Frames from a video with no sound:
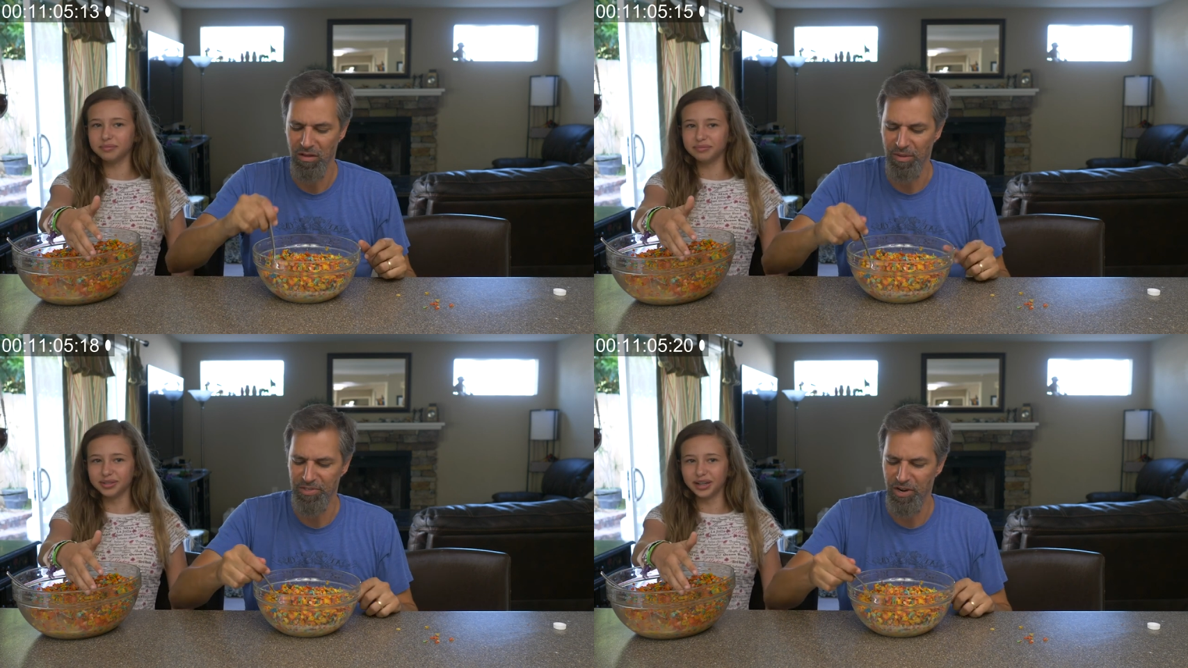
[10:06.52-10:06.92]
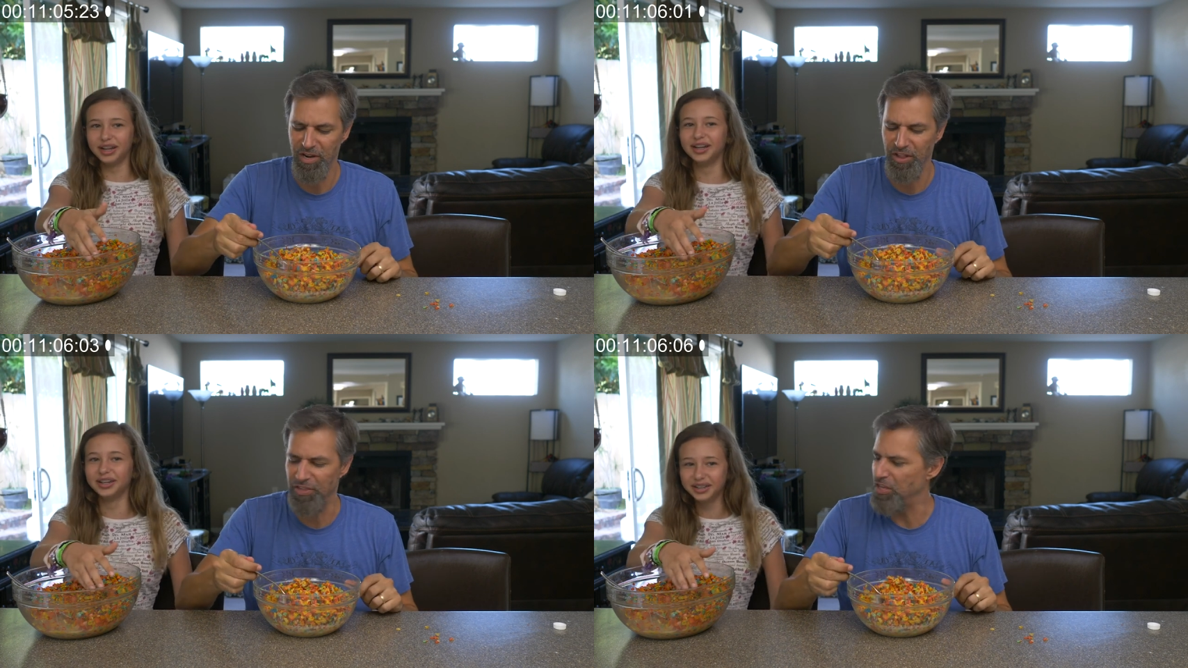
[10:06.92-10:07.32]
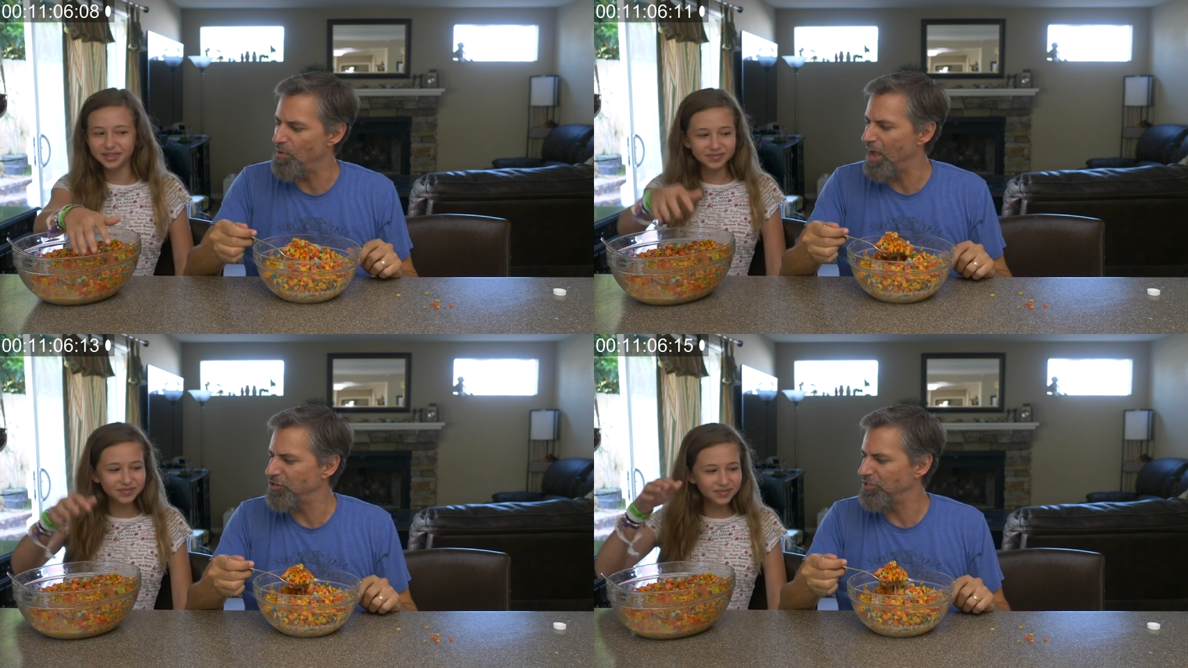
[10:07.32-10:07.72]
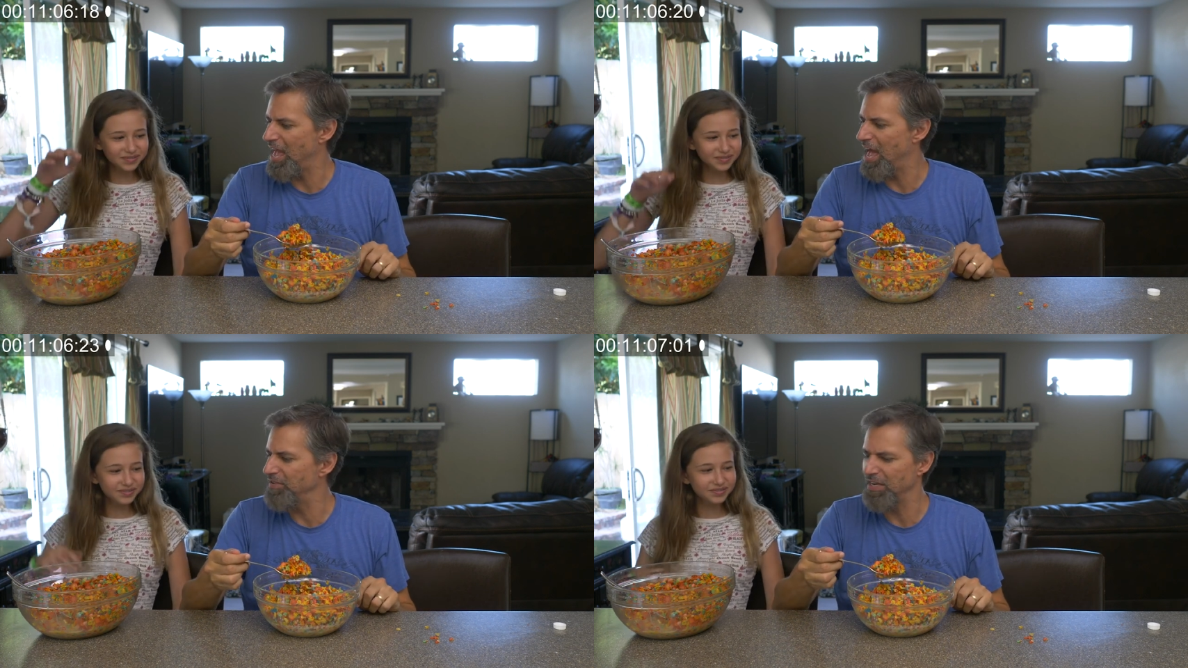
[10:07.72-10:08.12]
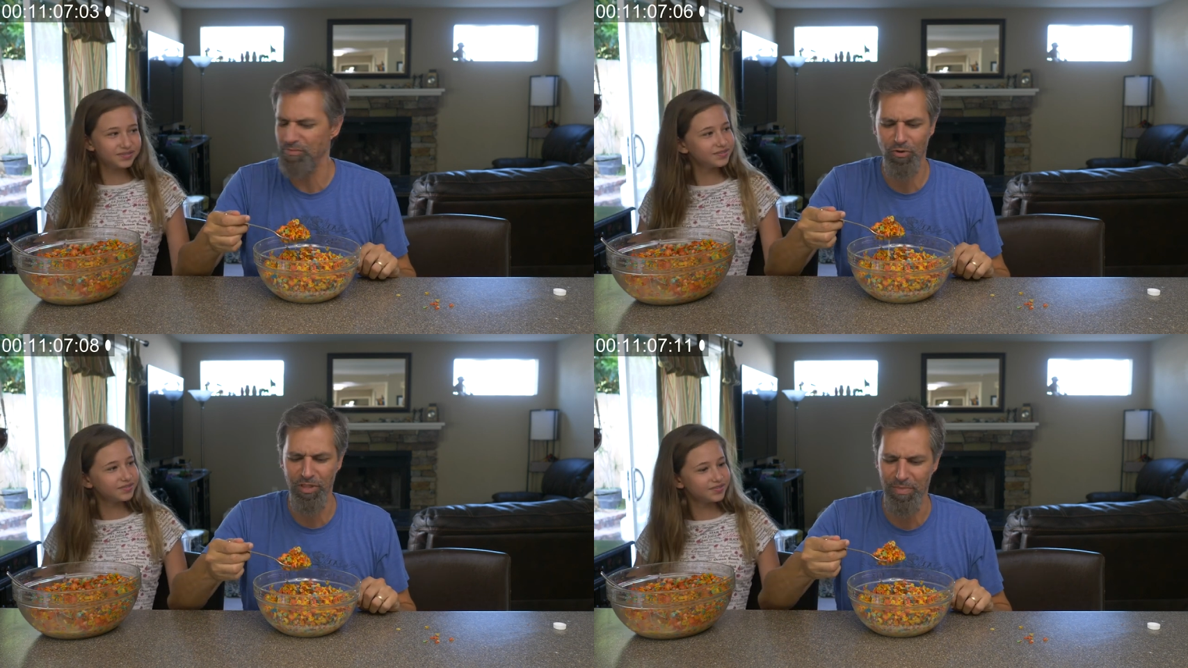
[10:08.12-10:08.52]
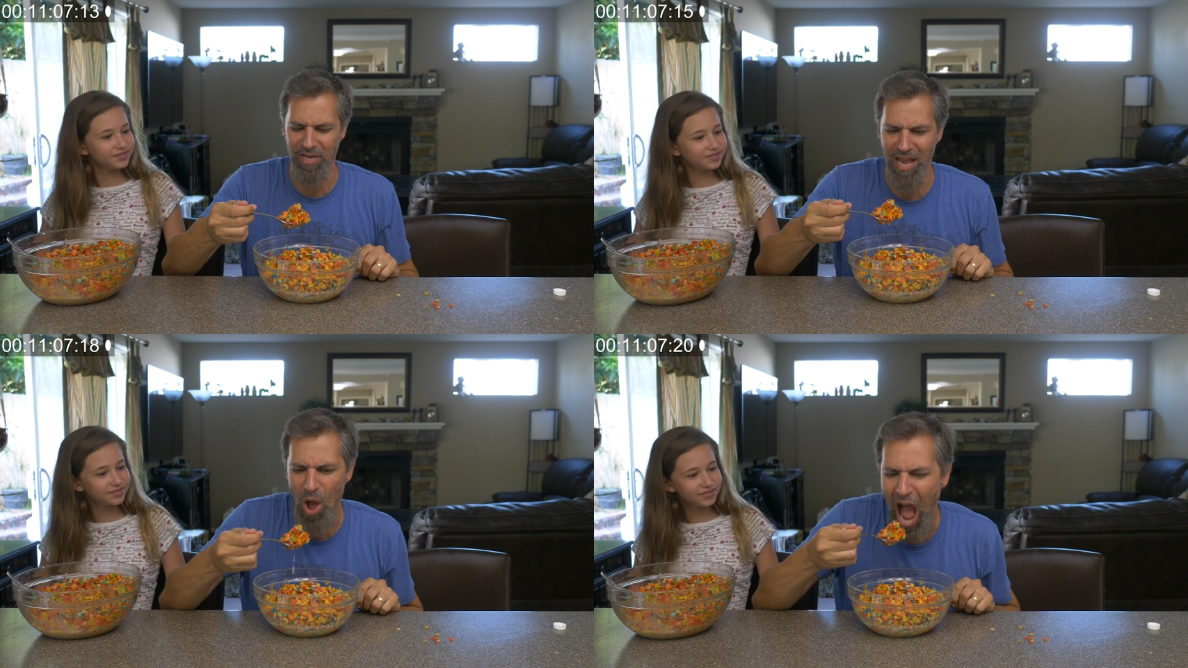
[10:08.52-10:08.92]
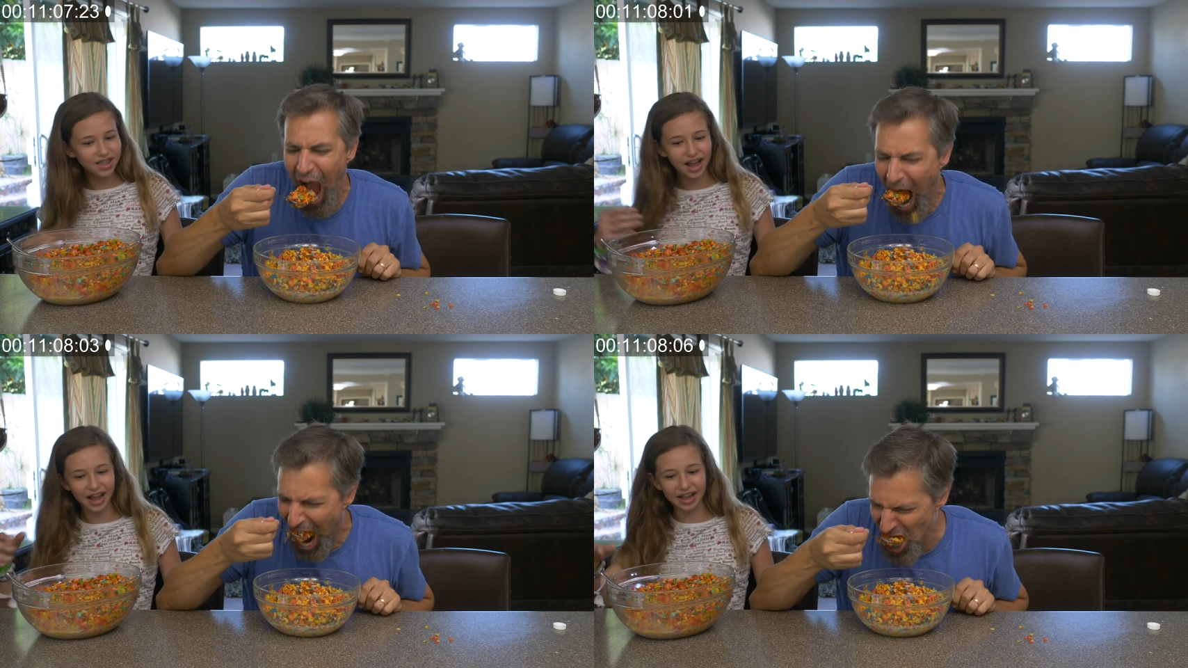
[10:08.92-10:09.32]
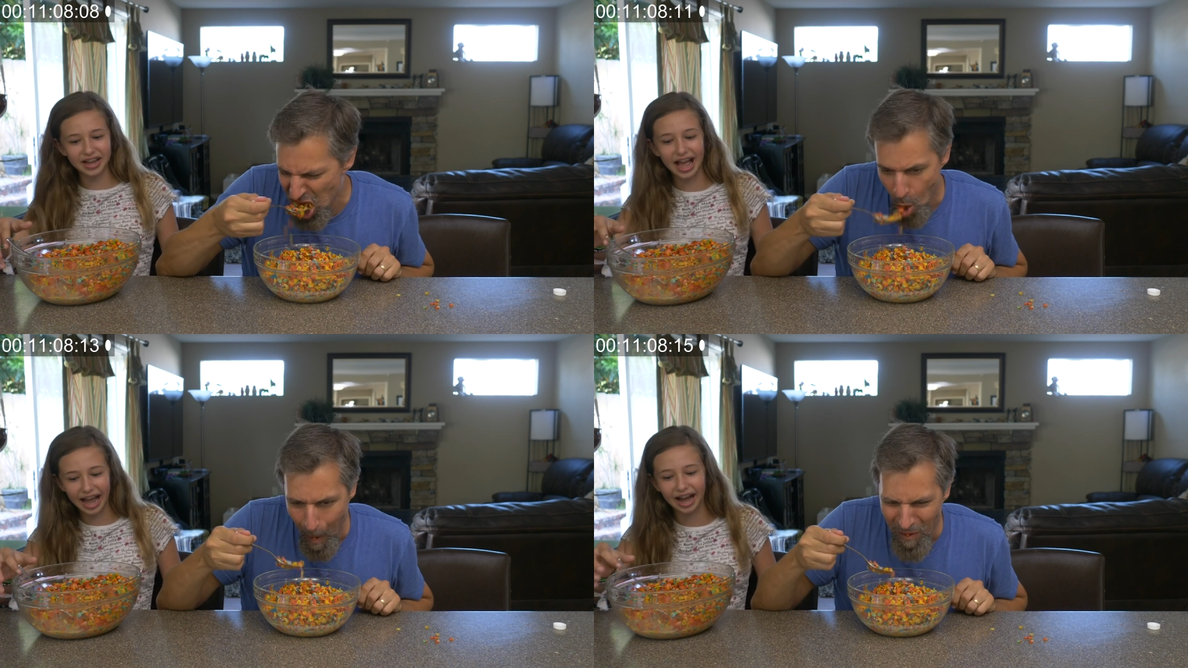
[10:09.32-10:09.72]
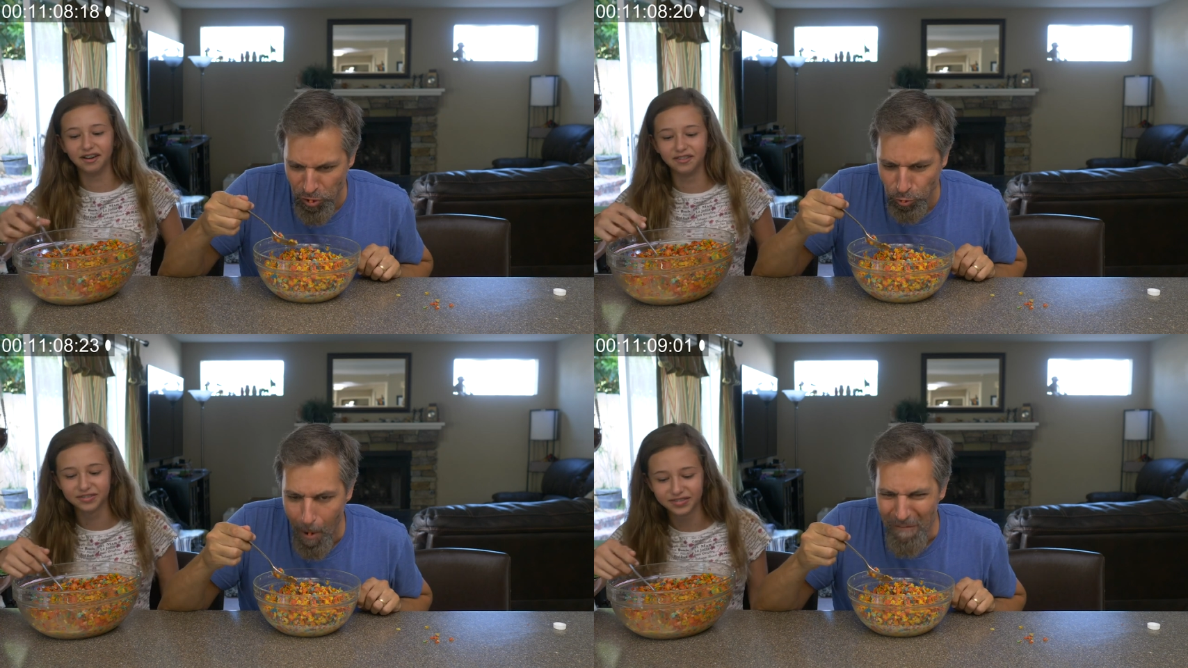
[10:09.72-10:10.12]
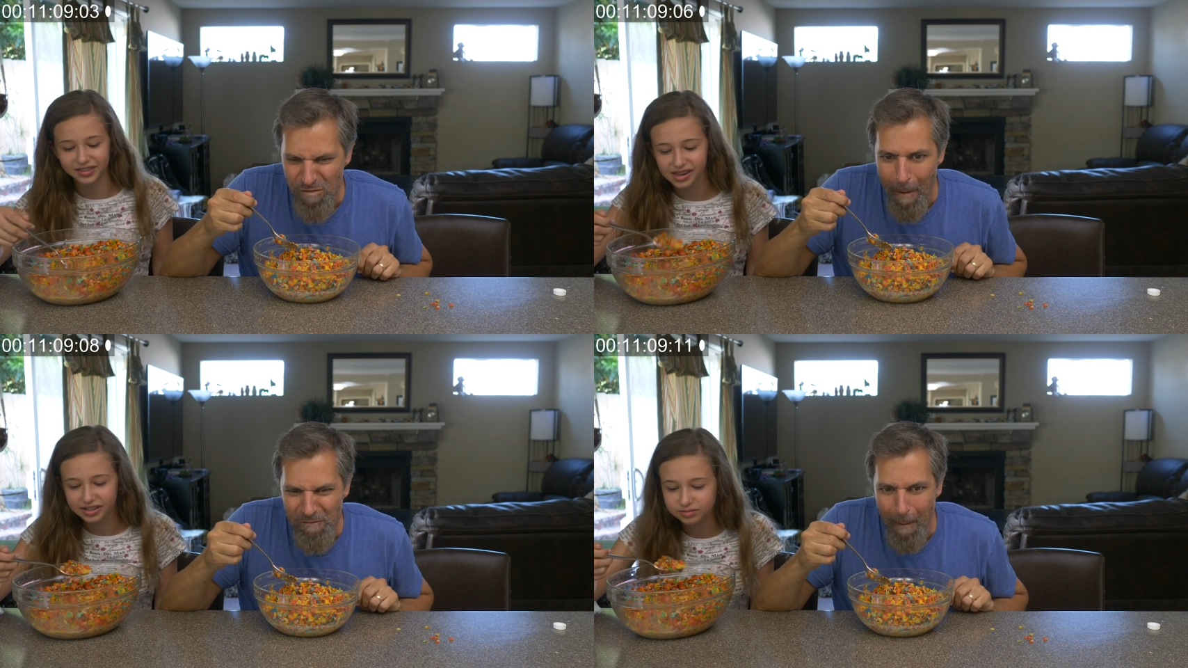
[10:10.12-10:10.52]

Speaker 1: Oh, I'm starting to think you actually have eaten more than me now.
Speaker 2: I have.